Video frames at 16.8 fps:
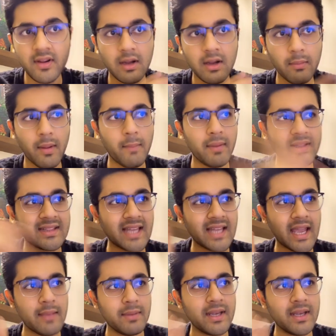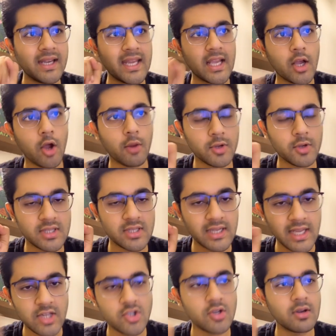Remember, thiamine
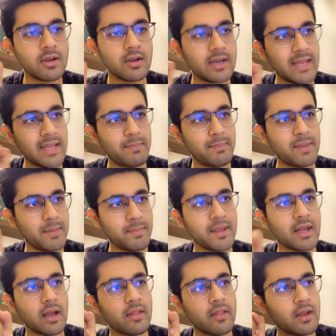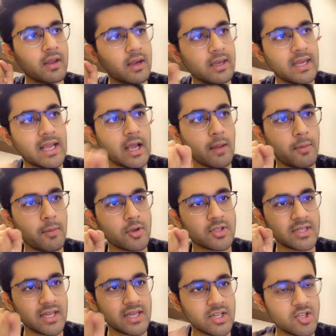decarboxylation, TPP rather,
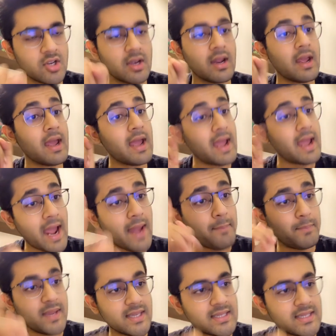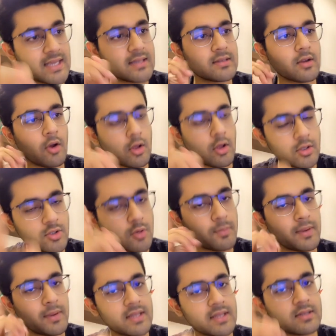decarboxylation, and B6 also
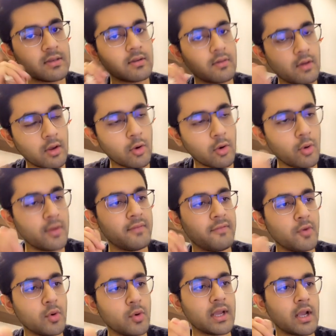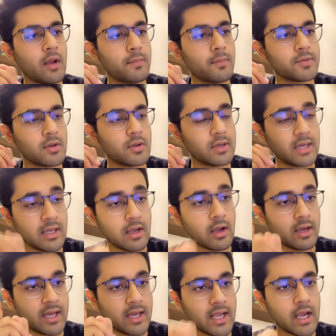plays a role in few
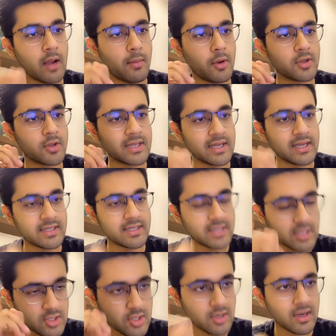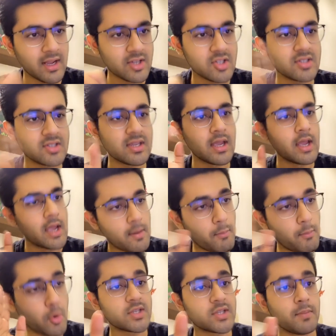decarboxylation reactions.
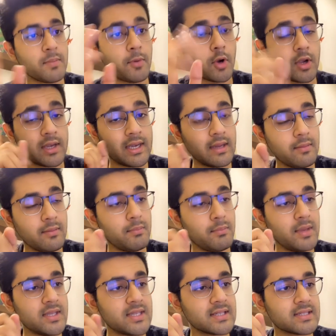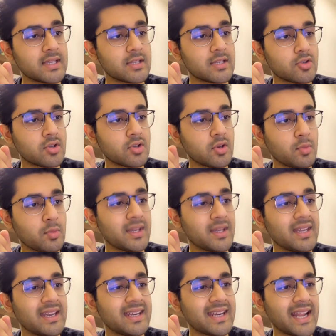Most importantly, B6 is associated with
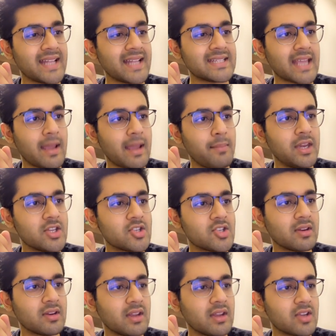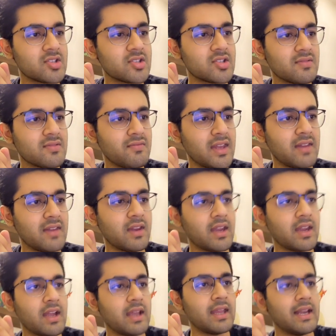transamination reactions, very, very
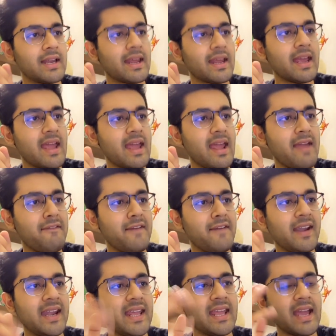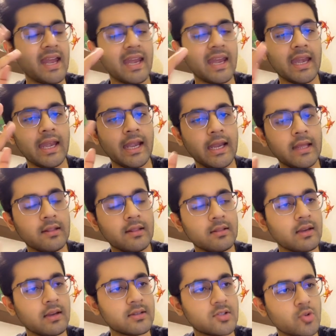high yield. FAD and NAD,
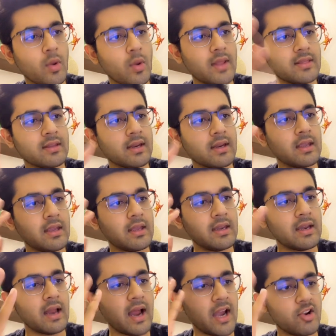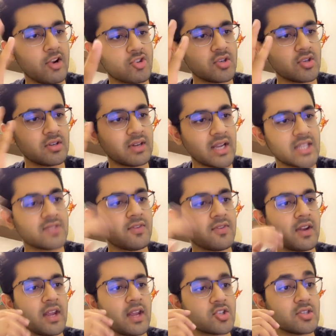that is 2 and 3 in hydrogen transfer
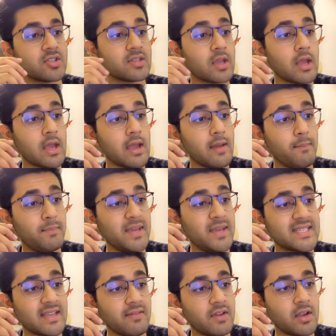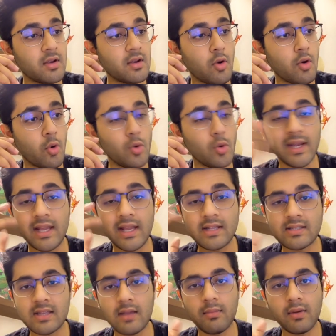reactions. B7, only
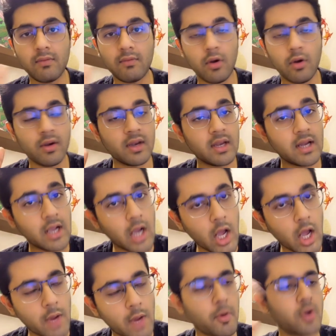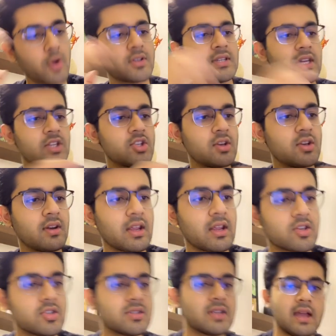enzyme involved in carboxylation
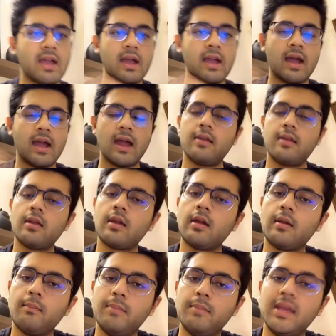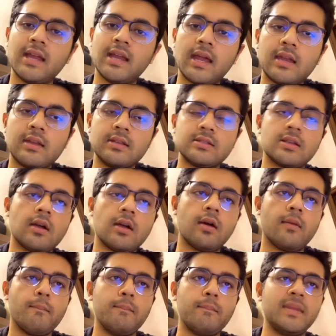reactions. And B9 is a
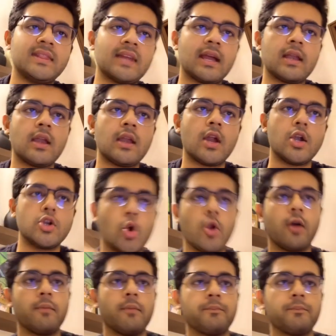methyl donor.